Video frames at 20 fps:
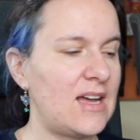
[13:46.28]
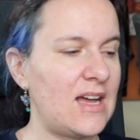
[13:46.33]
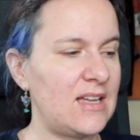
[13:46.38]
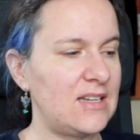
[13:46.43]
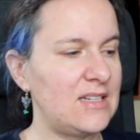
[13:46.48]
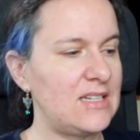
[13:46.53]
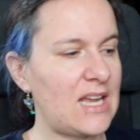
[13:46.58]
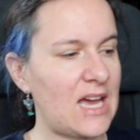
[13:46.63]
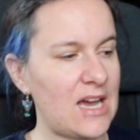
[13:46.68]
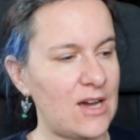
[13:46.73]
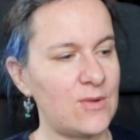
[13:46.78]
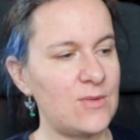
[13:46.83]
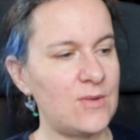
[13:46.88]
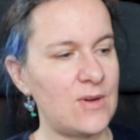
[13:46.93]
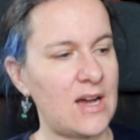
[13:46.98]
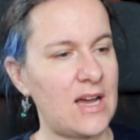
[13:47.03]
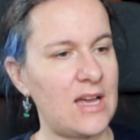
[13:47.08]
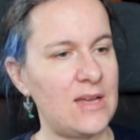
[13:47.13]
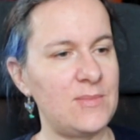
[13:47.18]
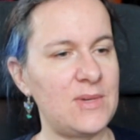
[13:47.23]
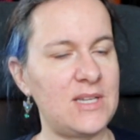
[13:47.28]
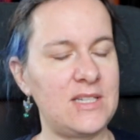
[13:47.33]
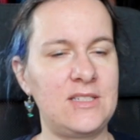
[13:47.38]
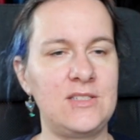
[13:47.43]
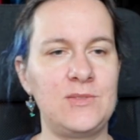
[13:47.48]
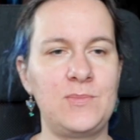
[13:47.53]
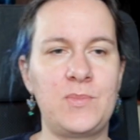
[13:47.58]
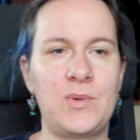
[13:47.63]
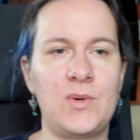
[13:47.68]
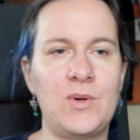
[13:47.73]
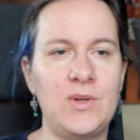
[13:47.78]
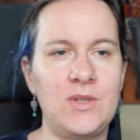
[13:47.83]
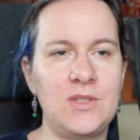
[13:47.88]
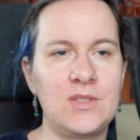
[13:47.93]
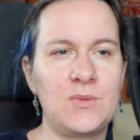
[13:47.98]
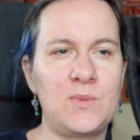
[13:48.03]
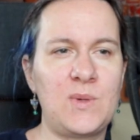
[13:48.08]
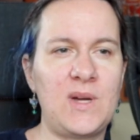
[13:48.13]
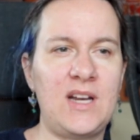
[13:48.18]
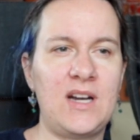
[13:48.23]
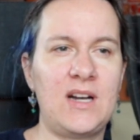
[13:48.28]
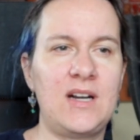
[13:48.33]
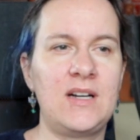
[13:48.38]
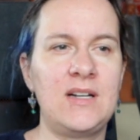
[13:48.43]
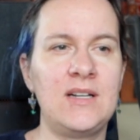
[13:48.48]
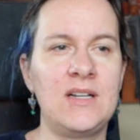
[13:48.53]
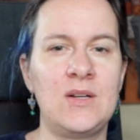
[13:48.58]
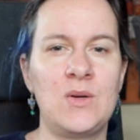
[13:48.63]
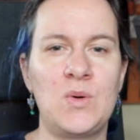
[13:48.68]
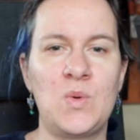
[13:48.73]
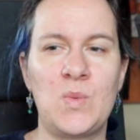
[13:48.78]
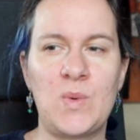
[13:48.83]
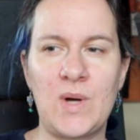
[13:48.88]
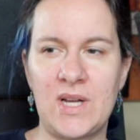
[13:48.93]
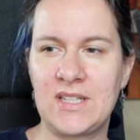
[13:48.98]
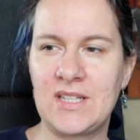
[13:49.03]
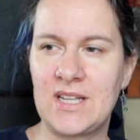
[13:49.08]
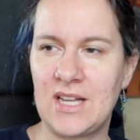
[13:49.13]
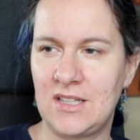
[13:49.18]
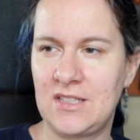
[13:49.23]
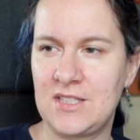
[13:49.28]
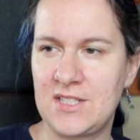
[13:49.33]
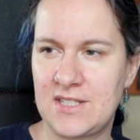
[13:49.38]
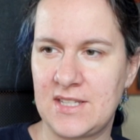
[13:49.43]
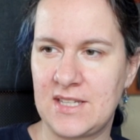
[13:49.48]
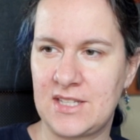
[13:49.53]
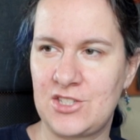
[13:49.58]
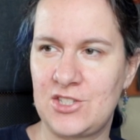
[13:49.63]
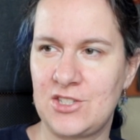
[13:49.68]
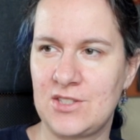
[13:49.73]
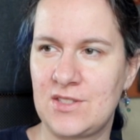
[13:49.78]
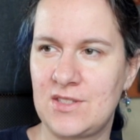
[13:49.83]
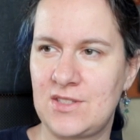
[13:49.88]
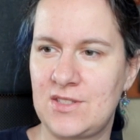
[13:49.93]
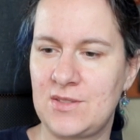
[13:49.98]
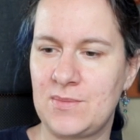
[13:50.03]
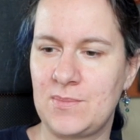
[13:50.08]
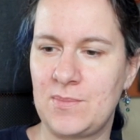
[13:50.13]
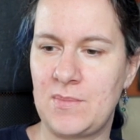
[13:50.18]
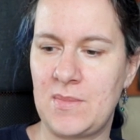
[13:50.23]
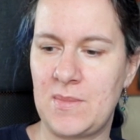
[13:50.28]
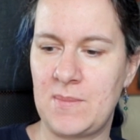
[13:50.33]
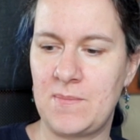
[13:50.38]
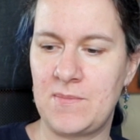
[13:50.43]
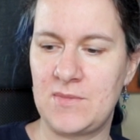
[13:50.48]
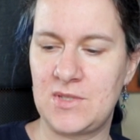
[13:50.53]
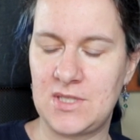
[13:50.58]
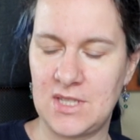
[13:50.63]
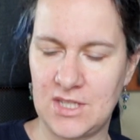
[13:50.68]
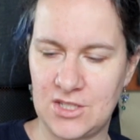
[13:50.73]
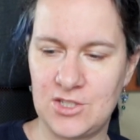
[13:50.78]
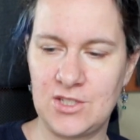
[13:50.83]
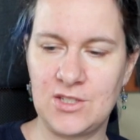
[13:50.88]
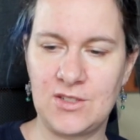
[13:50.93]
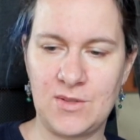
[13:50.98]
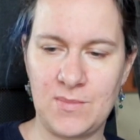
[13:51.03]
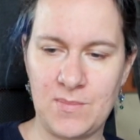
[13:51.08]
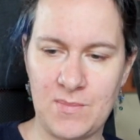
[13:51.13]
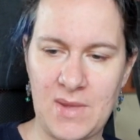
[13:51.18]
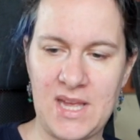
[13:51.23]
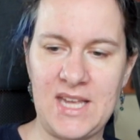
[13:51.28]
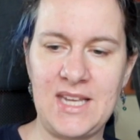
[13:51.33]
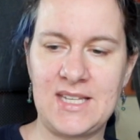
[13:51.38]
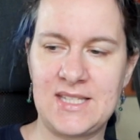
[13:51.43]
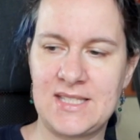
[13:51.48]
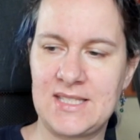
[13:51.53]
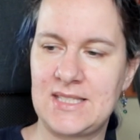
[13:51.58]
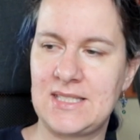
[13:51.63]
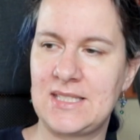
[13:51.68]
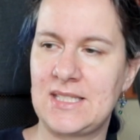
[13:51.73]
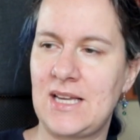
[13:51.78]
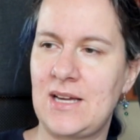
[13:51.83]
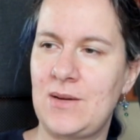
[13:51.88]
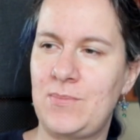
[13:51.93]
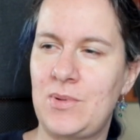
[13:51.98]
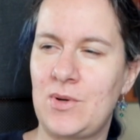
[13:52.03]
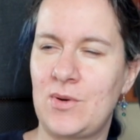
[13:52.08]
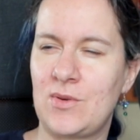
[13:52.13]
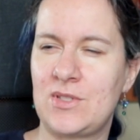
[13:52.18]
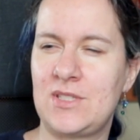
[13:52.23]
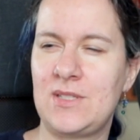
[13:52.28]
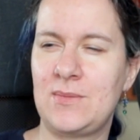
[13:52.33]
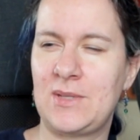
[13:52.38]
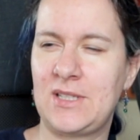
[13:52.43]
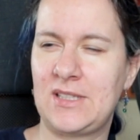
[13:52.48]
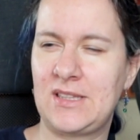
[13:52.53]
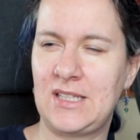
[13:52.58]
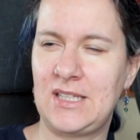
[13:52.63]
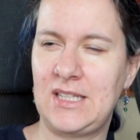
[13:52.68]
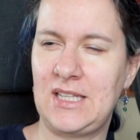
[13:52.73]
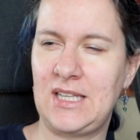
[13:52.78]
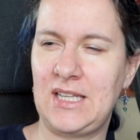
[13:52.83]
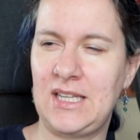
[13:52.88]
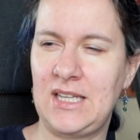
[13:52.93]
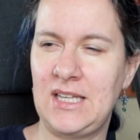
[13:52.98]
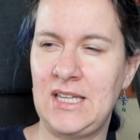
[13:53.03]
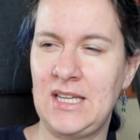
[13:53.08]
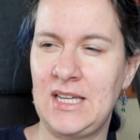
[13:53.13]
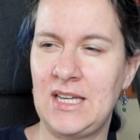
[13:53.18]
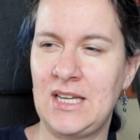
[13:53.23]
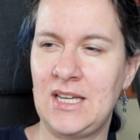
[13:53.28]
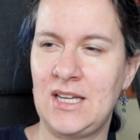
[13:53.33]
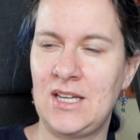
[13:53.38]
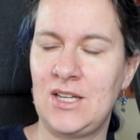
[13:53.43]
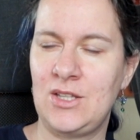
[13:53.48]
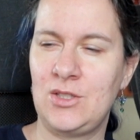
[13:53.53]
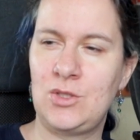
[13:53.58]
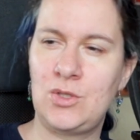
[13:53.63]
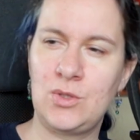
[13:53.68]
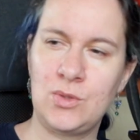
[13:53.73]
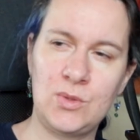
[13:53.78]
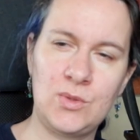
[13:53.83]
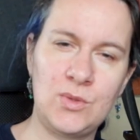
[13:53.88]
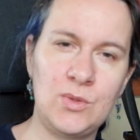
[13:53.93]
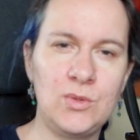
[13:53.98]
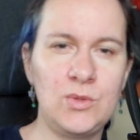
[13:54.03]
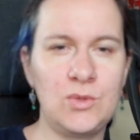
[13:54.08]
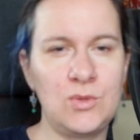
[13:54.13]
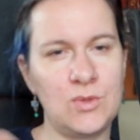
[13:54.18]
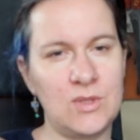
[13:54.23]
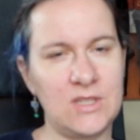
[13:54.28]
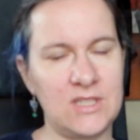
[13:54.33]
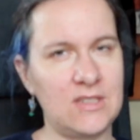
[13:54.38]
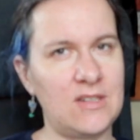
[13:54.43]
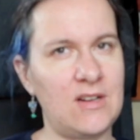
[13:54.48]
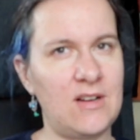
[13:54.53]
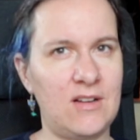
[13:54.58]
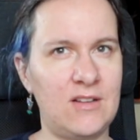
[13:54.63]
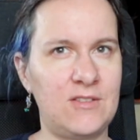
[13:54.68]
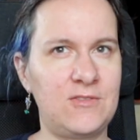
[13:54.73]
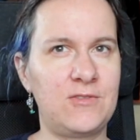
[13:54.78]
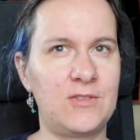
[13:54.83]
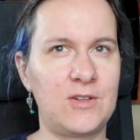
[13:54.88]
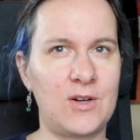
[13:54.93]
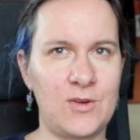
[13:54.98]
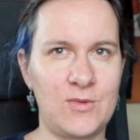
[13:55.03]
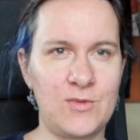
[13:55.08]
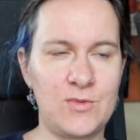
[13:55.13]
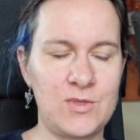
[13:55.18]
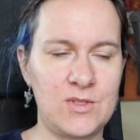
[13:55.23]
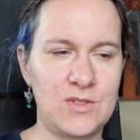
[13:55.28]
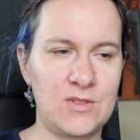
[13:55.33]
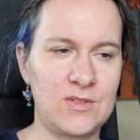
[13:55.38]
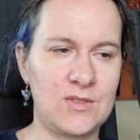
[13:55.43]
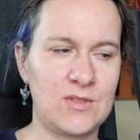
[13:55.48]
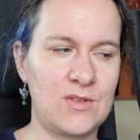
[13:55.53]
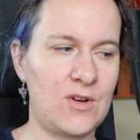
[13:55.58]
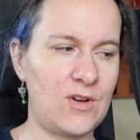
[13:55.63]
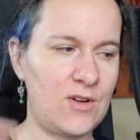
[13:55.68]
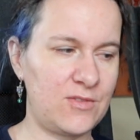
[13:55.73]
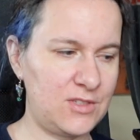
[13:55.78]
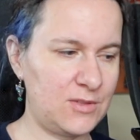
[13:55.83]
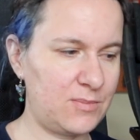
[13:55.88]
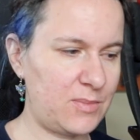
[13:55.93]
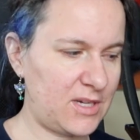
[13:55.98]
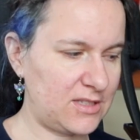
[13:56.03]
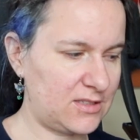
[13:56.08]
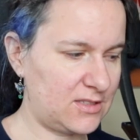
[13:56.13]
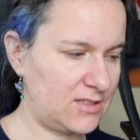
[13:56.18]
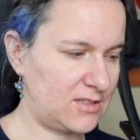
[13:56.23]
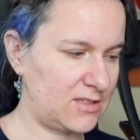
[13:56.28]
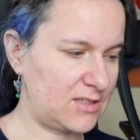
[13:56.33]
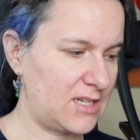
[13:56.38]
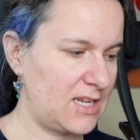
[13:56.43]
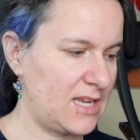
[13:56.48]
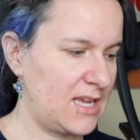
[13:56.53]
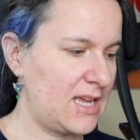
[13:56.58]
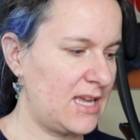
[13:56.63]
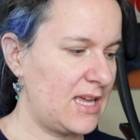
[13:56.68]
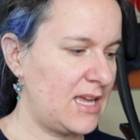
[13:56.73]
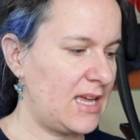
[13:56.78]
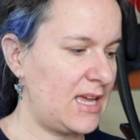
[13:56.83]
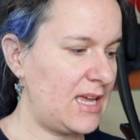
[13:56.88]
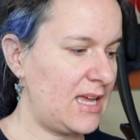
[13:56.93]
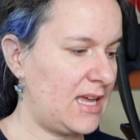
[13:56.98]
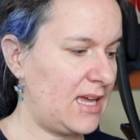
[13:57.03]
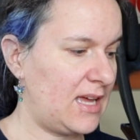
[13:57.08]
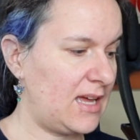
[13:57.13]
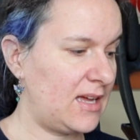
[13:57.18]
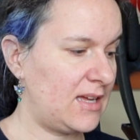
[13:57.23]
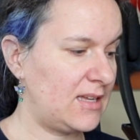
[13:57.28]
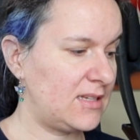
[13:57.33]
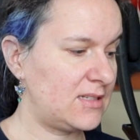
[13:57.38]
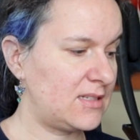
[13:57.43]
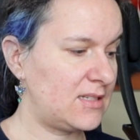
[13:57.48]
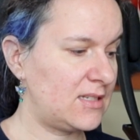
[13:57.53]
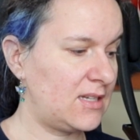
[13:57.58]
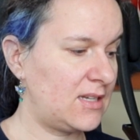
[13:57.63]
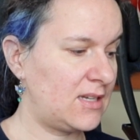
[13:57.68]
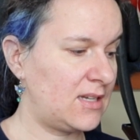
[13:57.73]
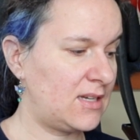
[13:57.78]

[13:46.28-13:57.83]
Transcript: Now I'm at the point where one color section makes approximately 2.5 rows of the pattern, and